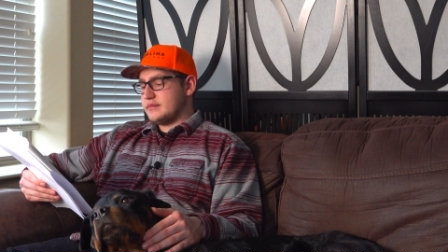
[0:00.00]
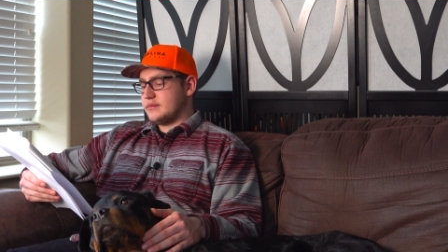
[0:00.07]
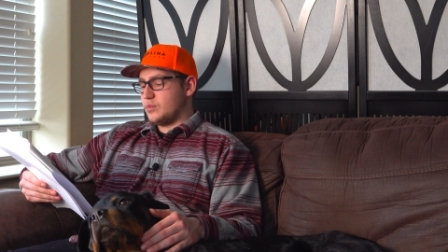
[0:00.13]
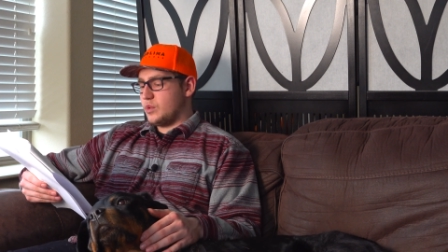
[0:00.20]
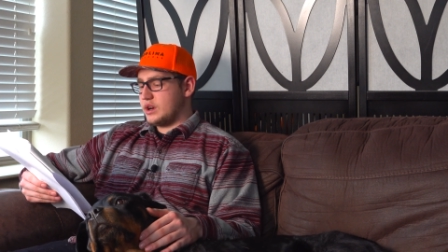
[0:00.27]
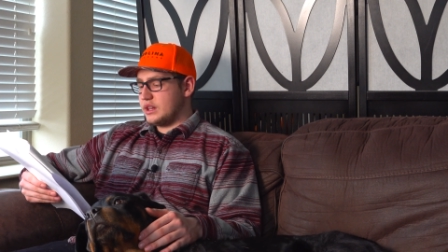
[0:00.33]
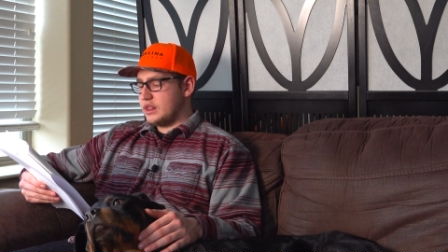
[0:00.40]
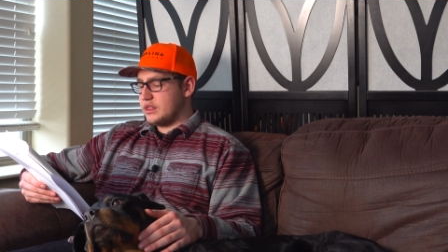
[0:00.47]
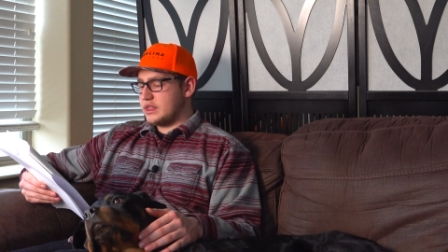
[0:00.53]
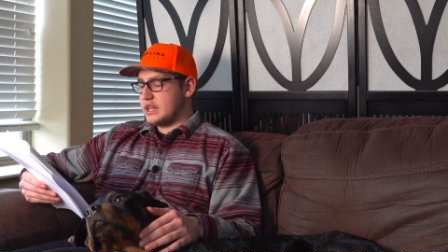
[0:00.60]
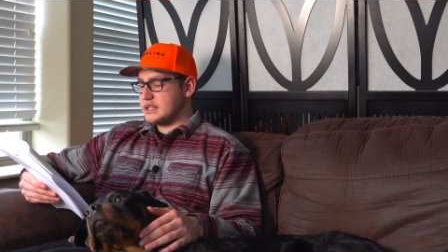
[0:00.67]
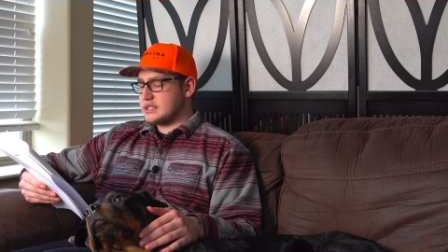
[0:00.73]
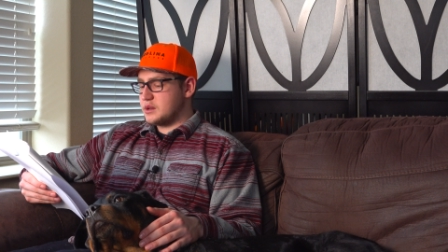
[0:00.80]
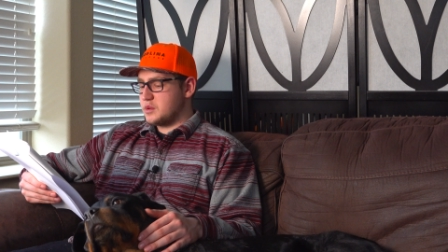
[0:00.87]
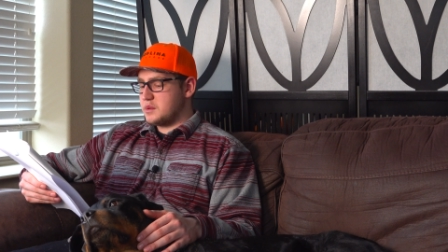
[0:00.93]
One of the
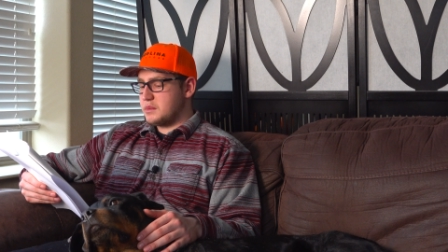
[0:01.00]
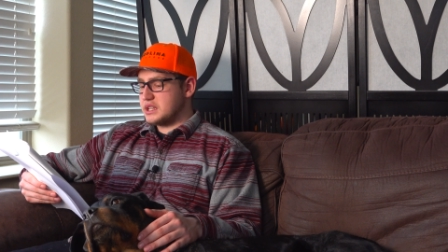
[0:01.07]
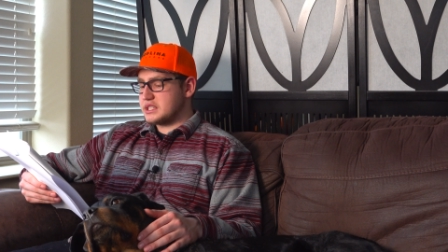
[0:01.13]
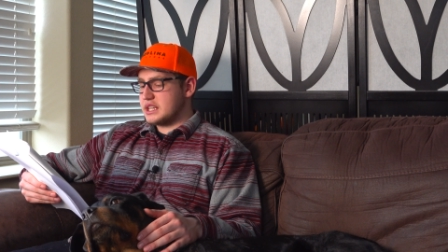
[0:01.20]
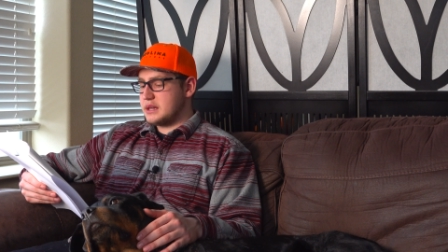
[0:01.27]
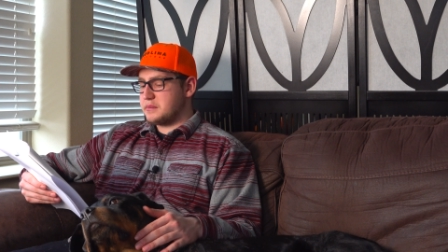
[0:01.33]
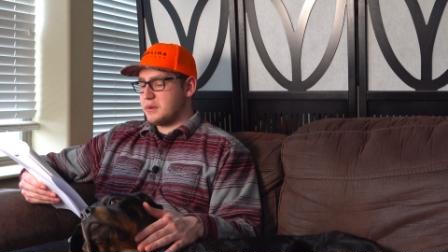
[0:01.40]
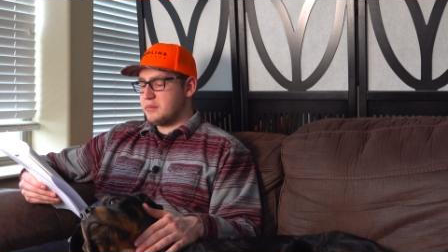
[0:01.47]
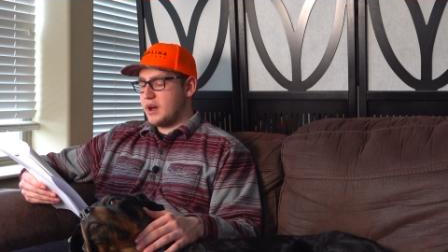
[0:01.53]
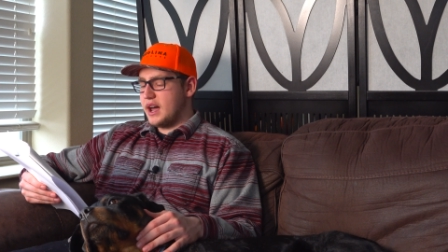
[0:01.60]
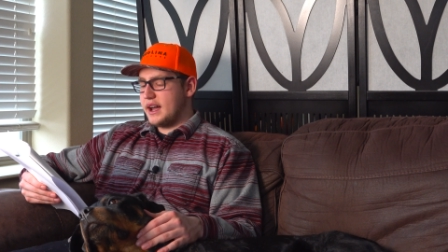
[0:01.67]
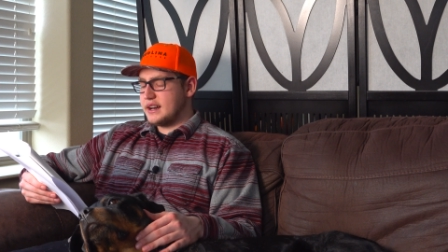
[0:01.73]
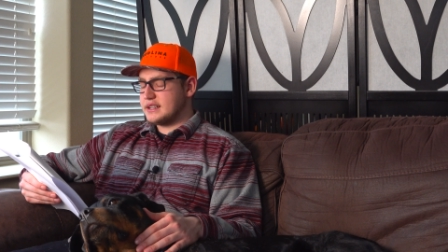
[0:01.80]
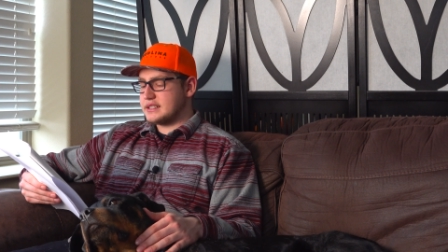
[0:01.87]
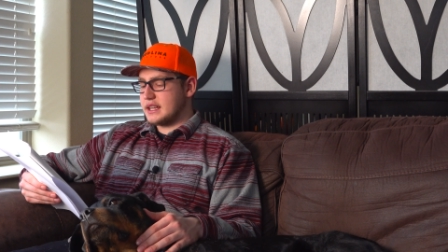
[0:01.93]
things that we must keep in
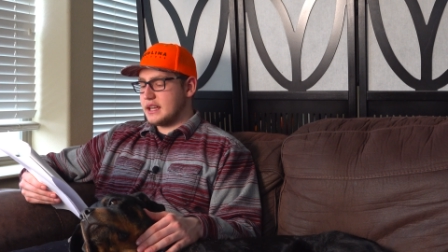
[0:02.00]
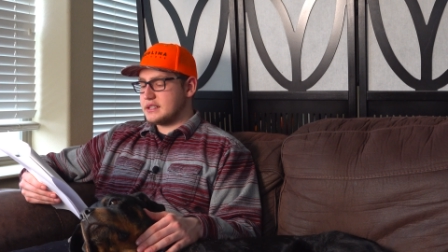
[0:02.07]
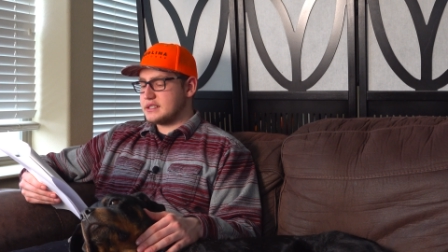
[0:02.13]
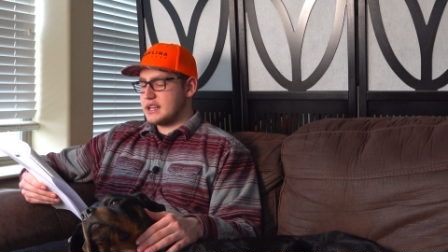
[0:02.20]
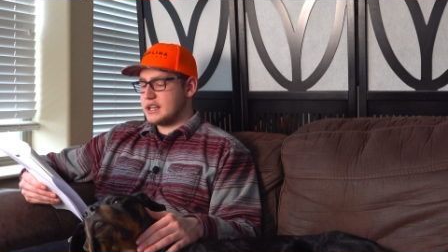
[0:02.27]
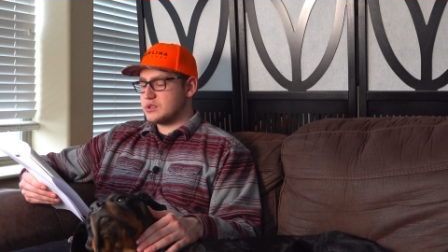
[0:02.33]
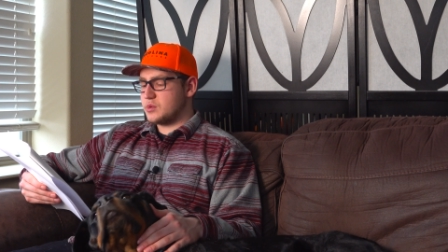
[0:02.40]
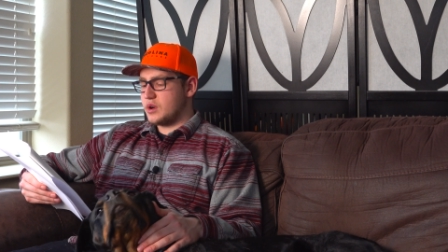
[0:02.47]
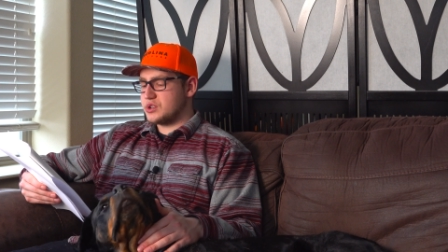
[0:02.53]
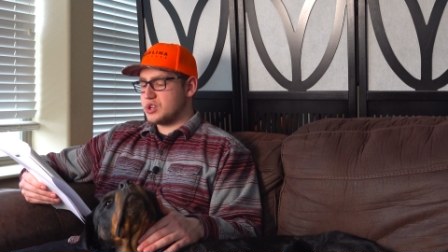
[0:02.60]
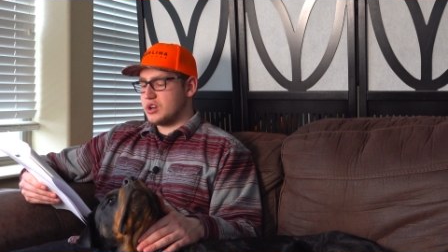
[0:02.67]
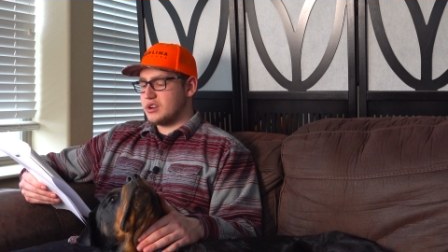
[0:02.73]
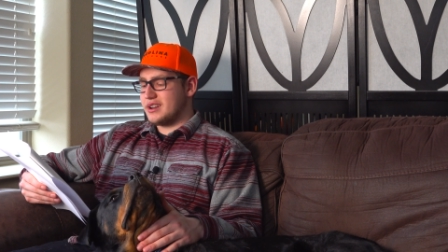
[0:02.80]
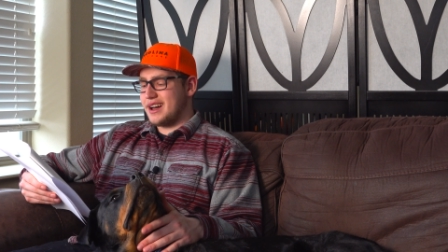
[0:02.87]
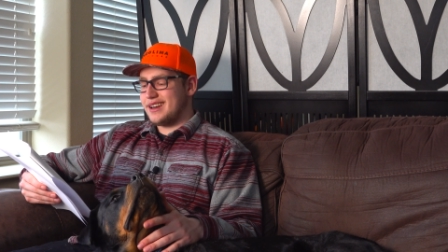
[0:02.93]
mind is that
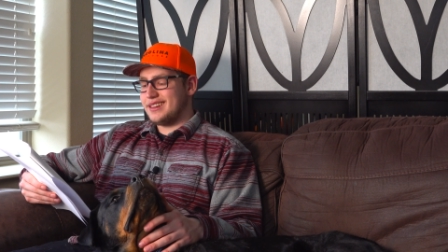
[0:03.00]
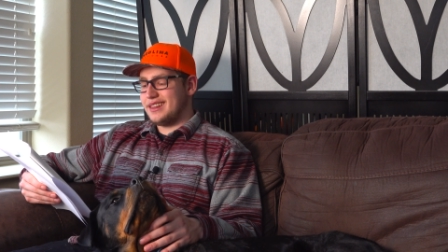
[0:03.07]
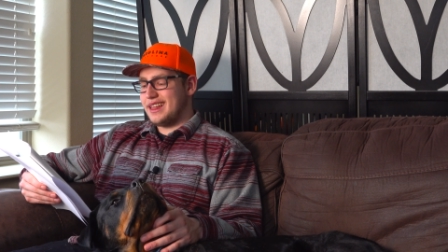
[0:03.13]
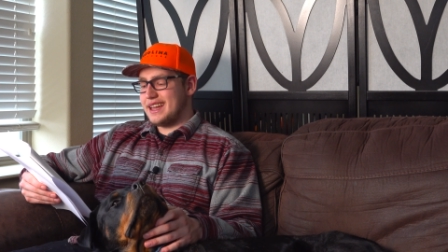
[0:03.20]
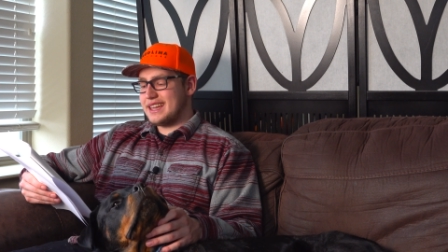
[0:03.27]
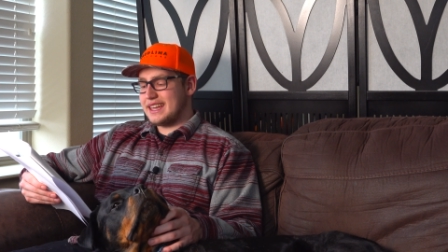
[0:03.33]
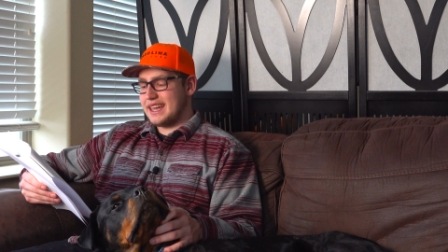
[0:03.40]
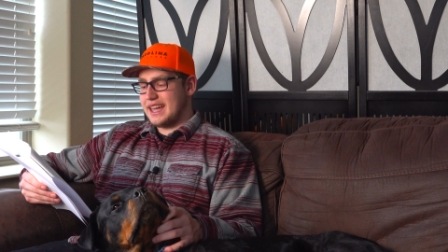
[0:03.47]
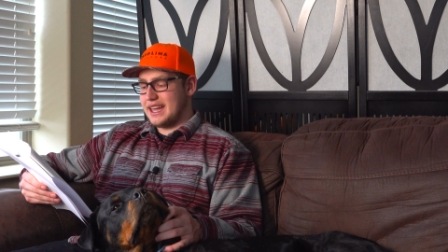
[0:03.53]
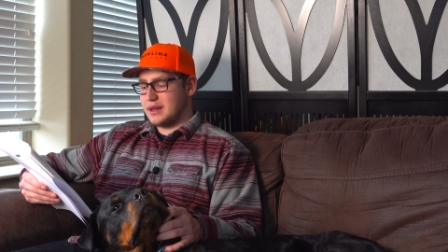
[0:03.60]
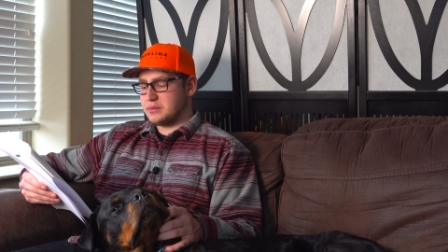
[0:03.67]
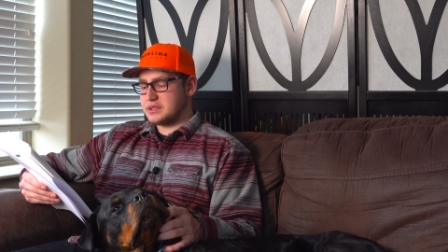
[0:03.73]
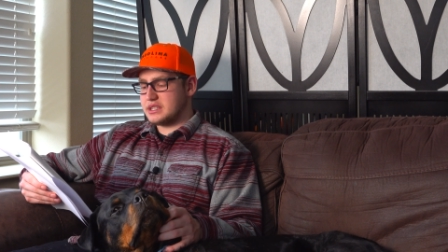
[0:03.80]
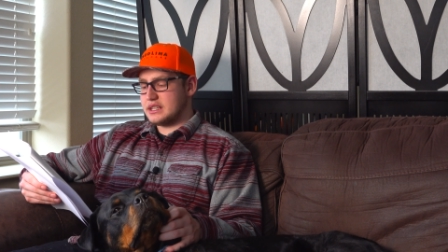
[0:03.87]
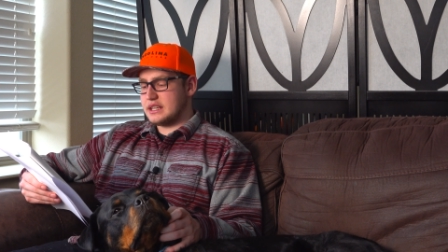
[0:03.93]
Sasquatch are not like
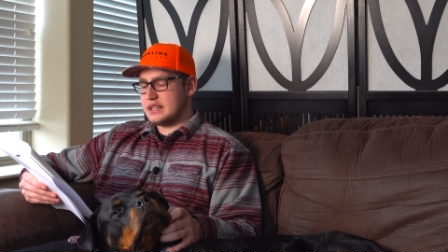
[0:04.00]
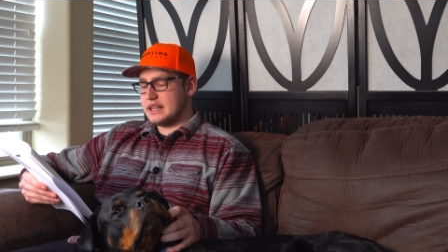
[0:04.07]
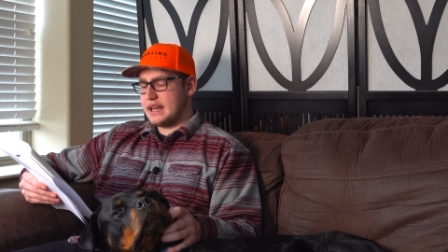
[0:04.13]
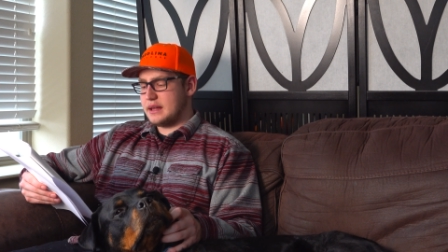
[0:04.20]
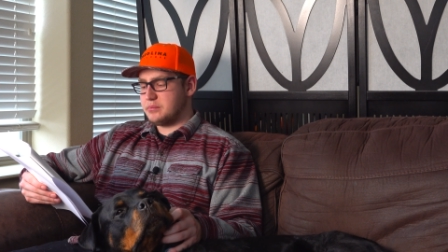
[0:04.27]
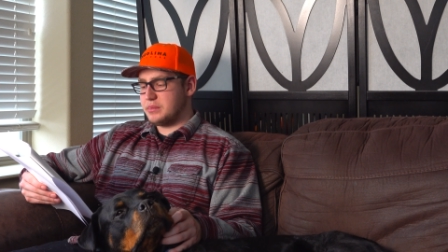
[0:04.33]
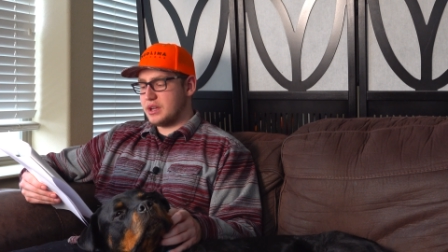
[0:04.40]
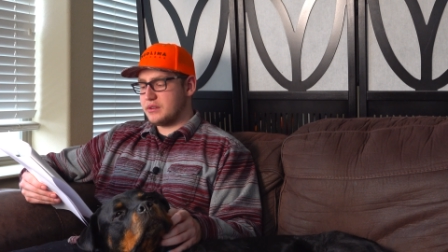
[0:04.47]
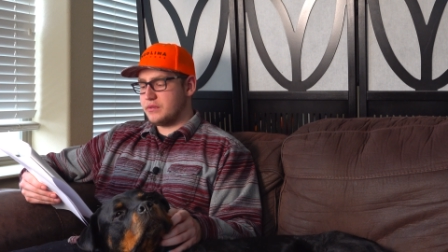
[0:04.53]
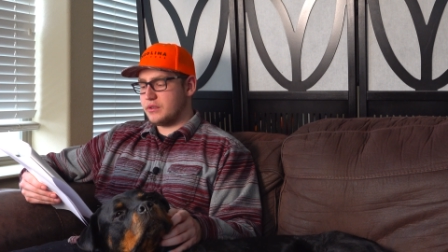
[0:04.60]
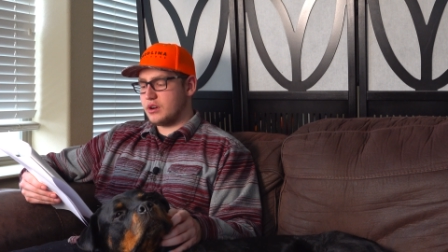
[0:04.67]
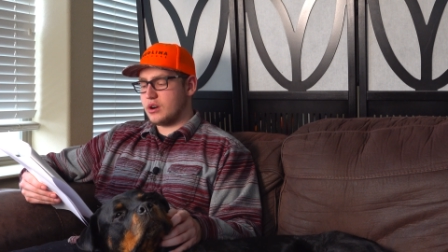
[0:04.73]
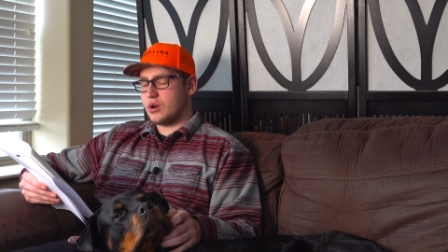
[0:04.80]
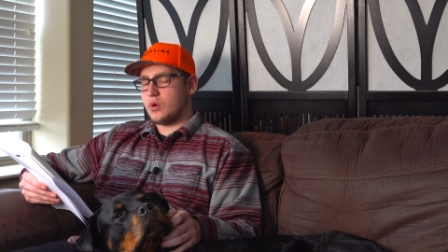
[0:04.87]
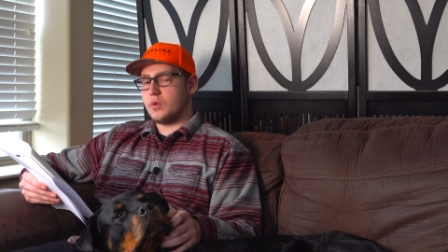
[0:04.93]
apes in that
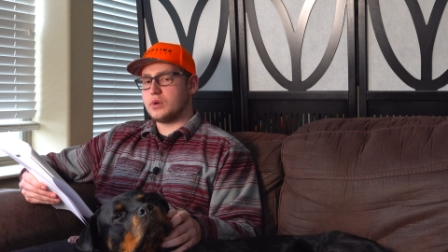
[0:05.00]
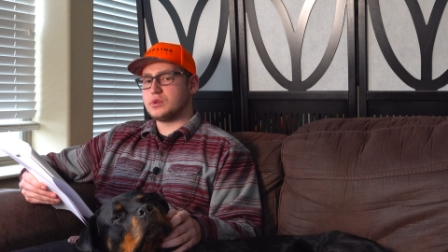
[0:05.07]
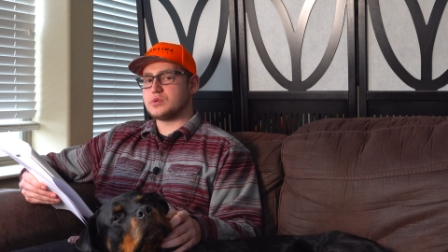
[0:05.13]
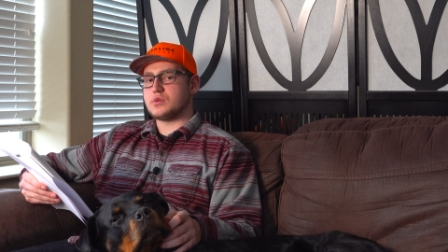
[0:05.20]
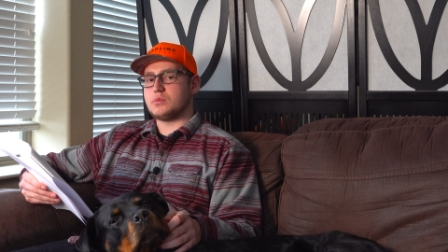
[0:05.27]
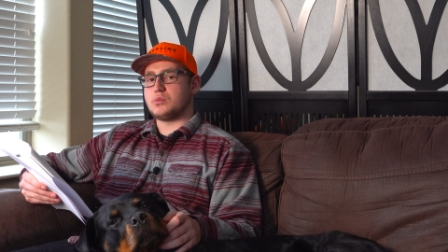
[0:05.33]
Bigfoot are always